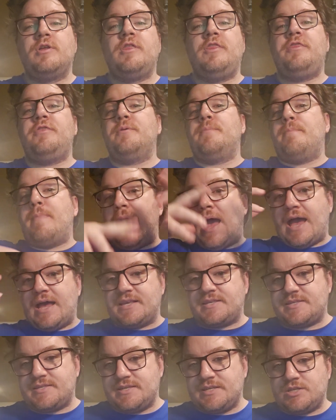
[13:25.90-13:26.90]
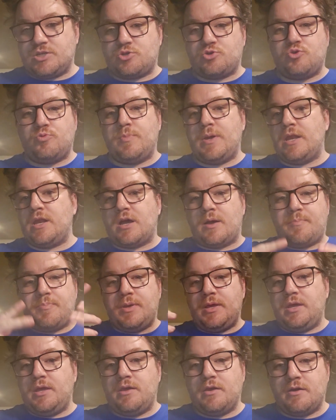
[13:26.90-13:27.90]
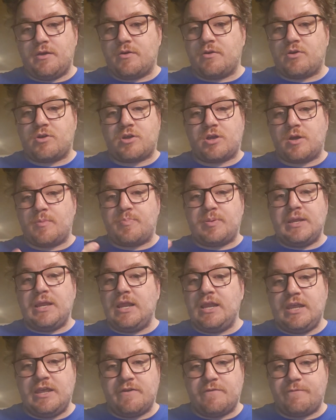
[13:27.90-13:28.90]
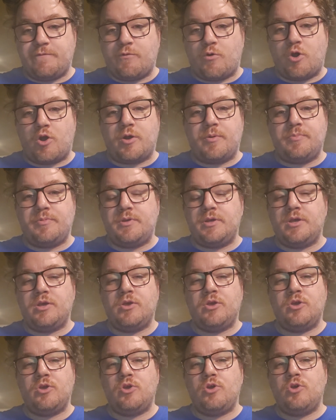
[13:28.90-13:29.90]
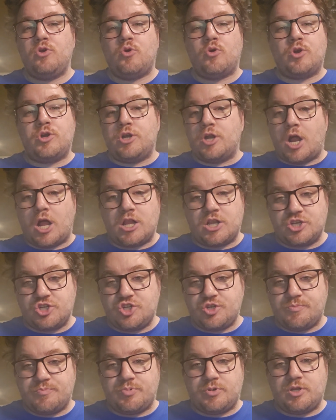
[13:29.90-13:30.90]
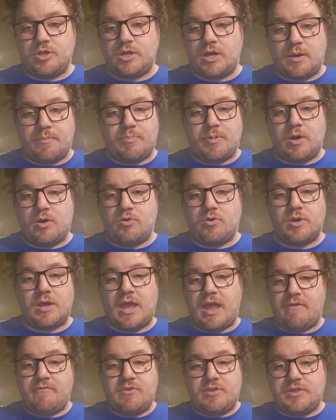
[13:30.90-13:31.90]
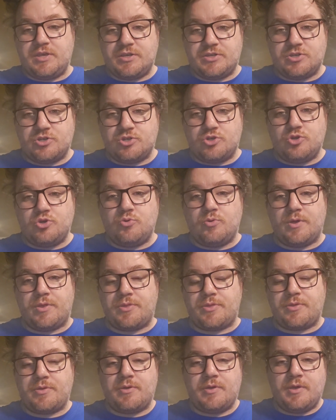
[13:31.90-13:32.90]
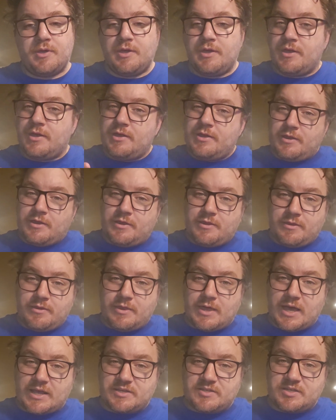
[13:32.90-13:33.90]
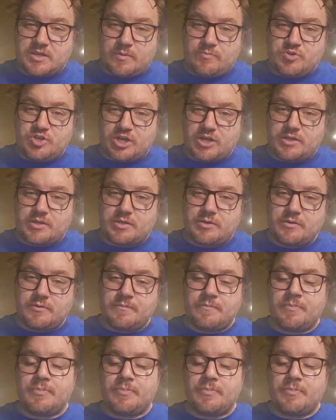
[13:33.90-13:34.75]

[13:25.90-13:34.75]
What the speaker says: the masses who may not be completely informed or knowledgeable about everything to do with that subject,